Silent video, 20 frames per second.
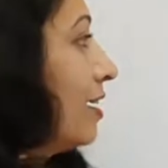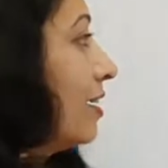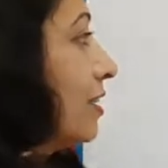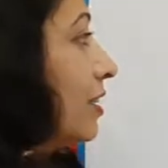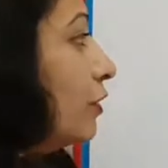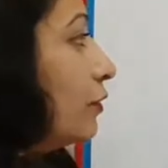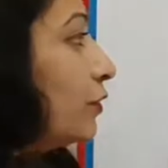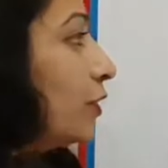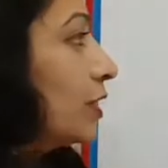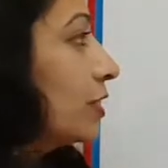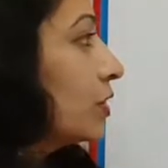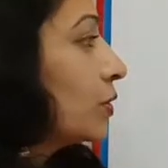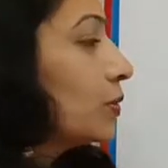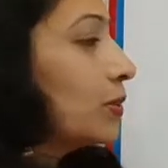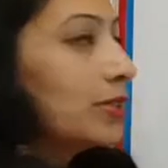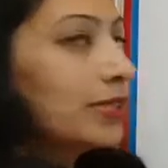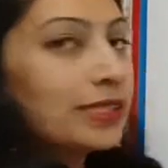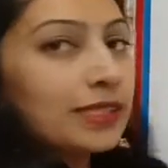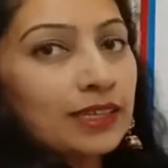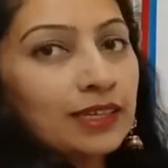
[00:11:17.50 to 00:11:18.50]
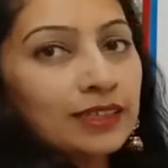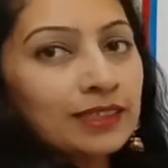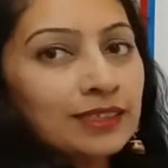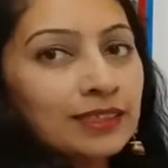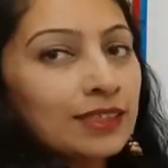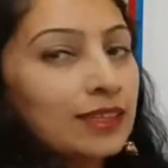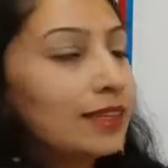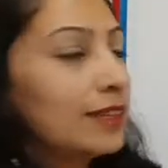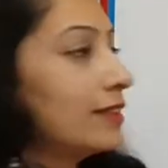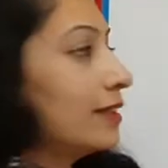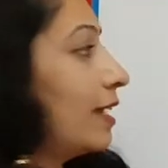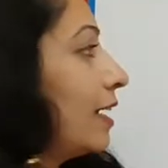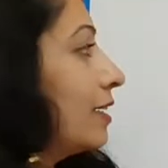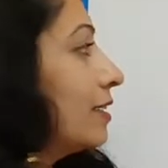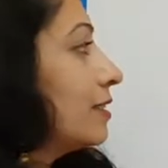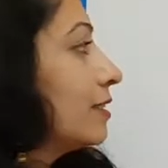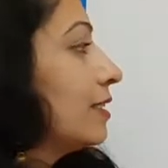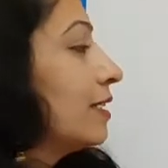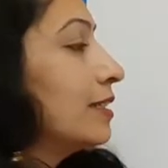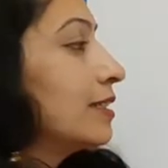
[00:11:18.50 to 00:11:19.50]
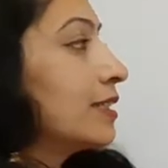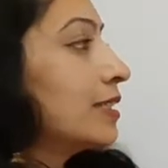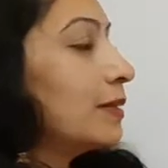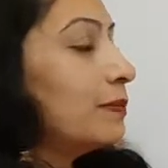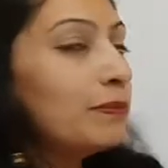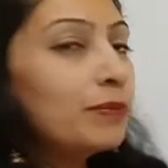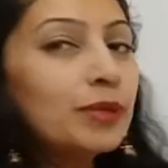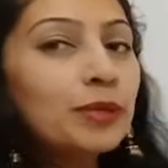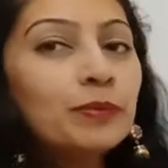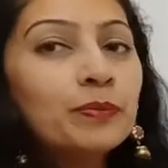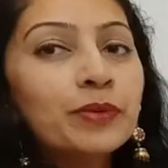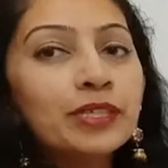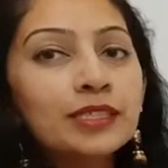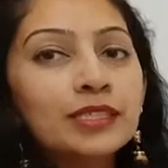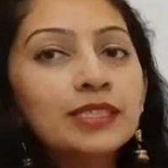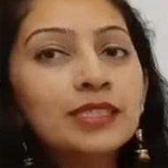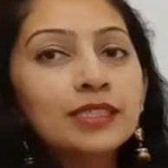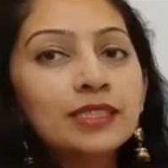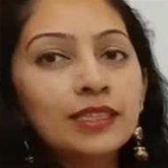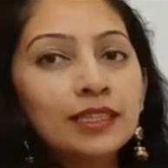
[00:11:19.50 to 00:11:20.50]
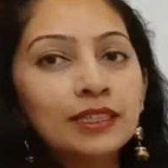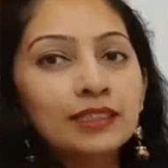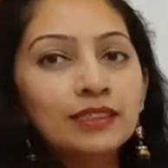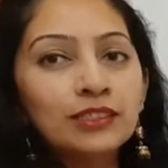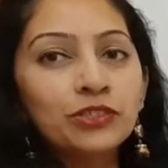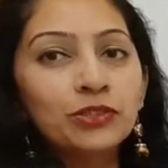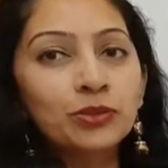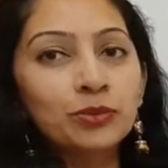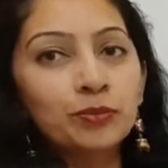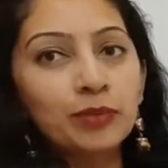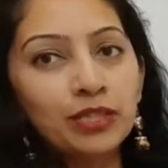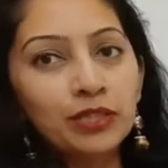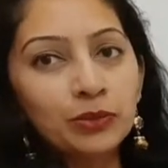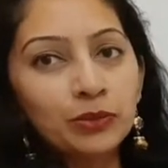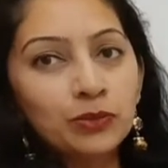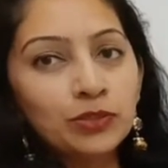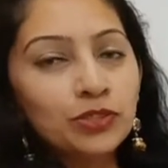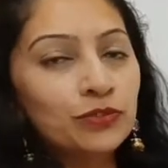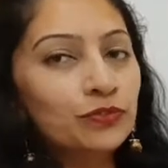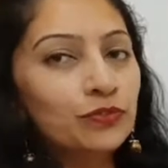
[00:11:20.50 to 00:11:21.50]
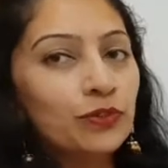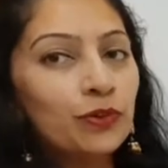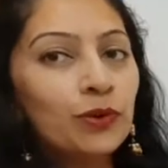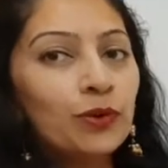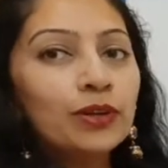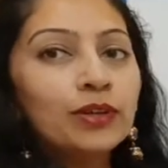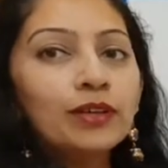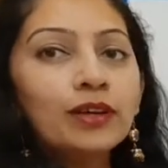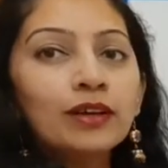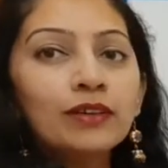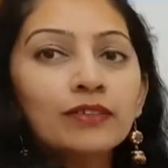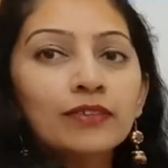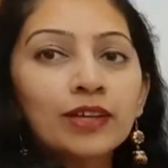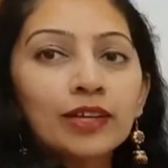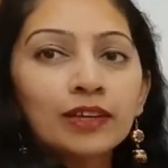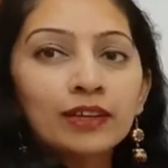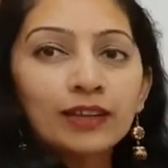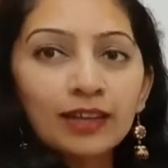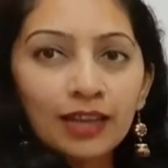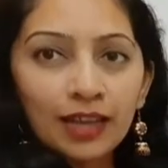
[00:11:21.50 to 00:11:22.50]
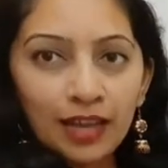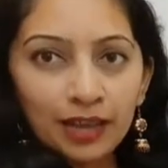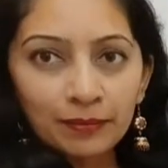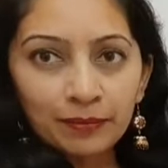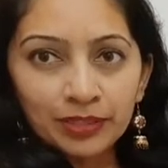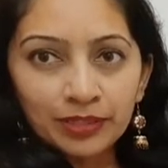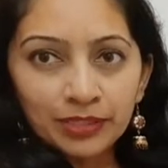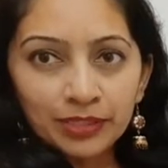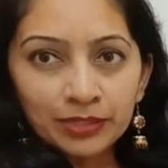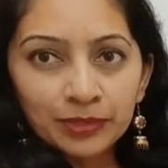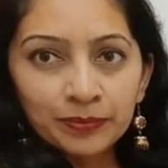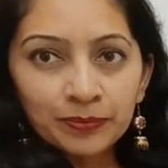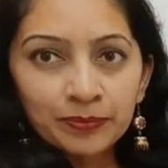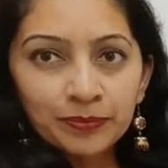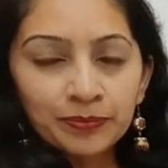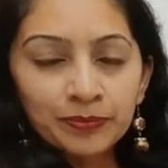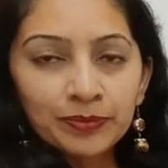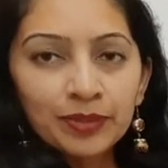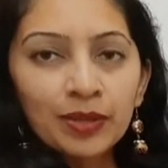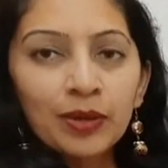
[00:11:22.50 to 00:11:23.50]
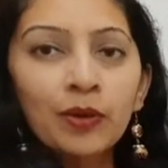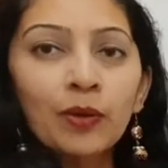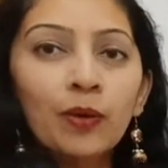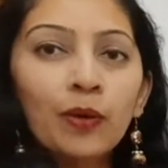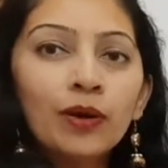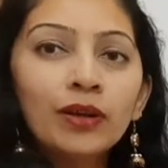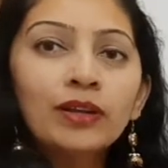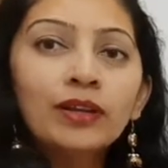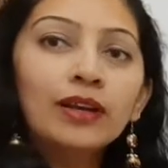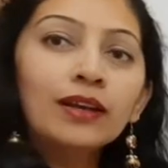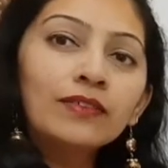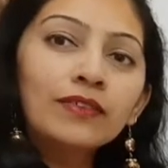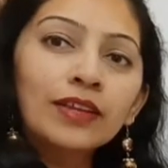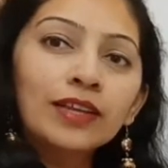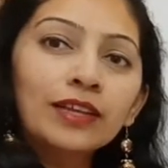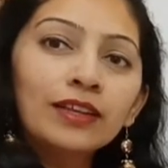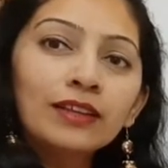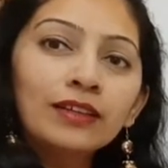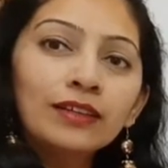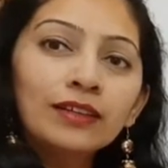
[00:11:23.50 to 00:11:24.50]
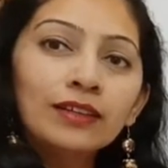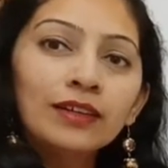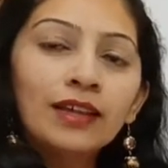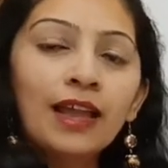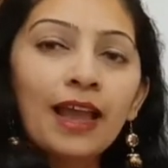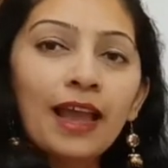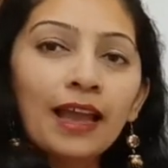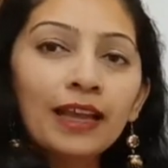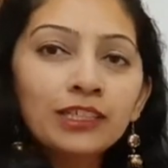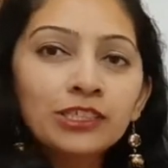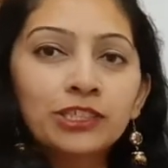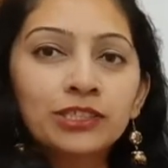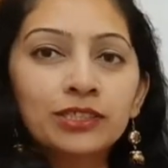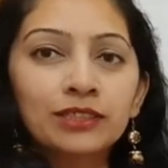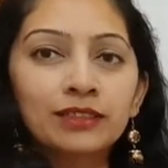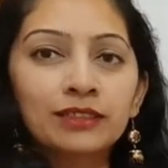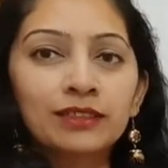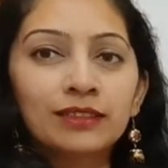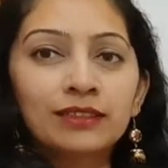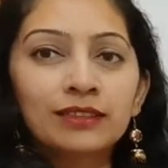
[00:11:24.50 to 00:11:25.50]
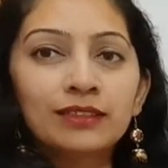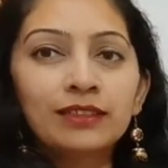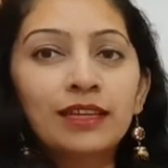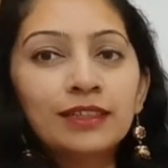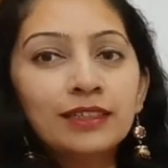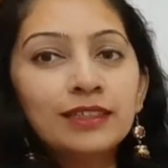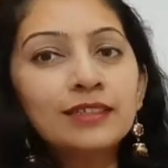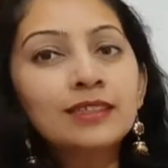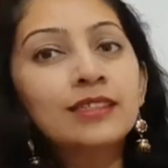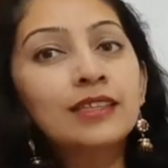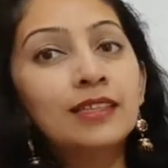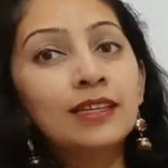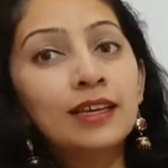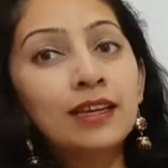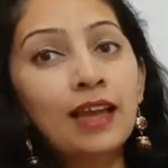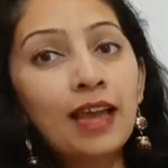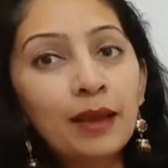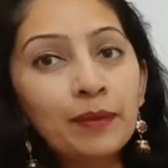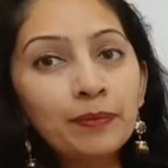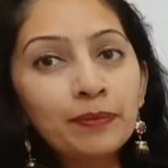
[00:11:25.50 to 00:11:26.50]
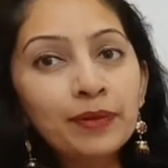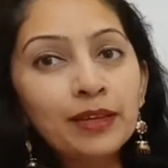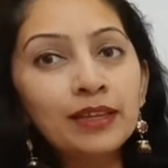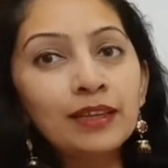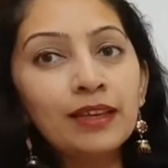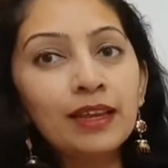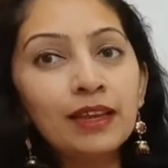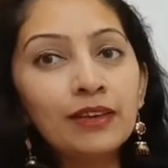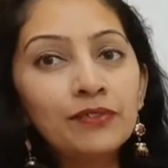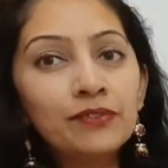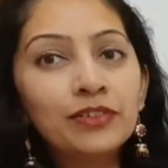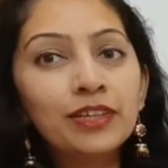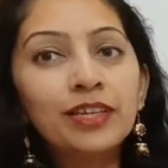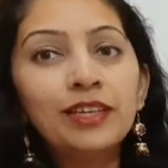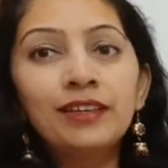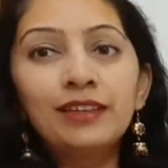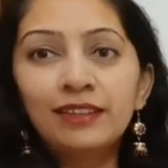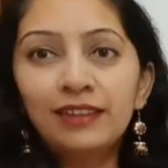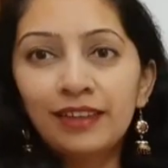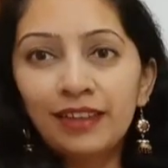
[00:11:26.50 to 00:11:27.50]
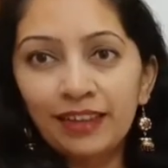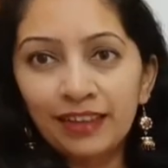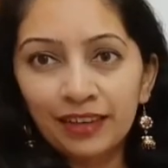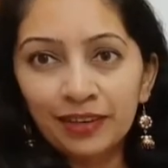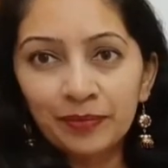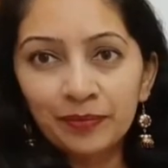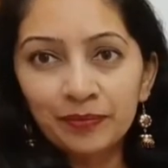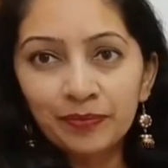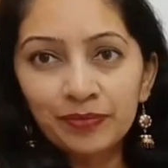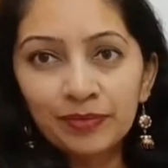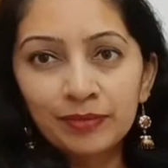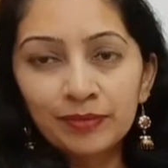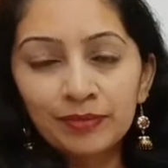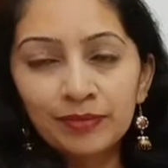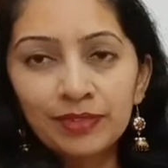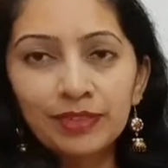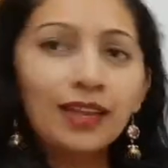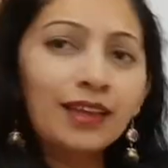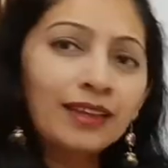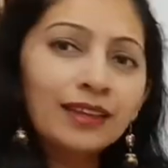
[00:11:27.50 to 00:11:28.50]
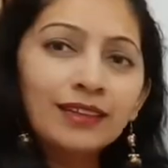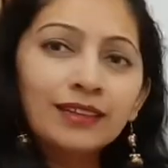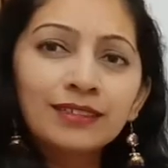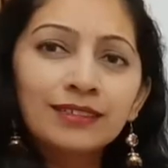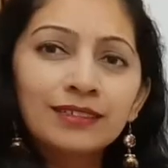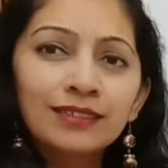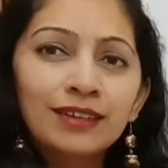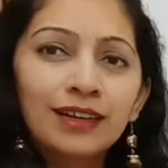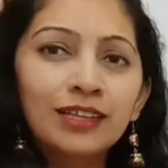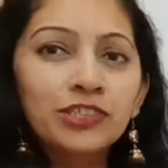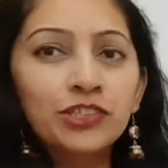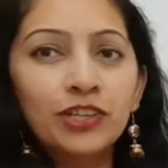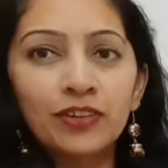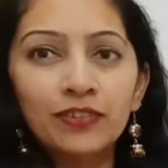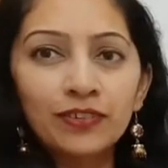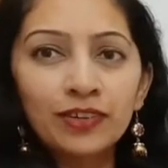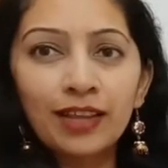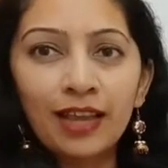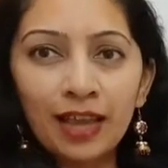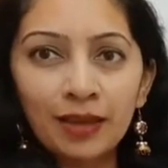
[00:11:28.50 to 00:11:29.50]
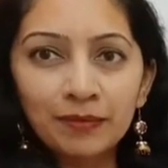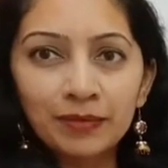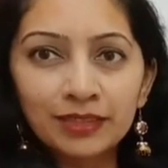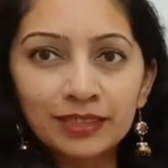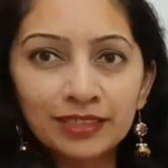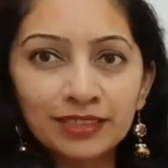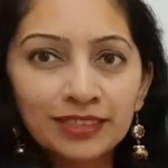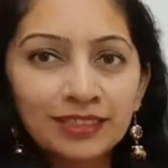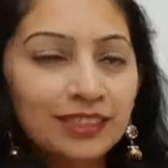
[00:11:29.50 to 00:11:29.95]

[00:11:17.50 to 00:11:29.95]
The first rule says that simple present tense should be used for a regular habit or a regular action that is happening every day, like a general habit.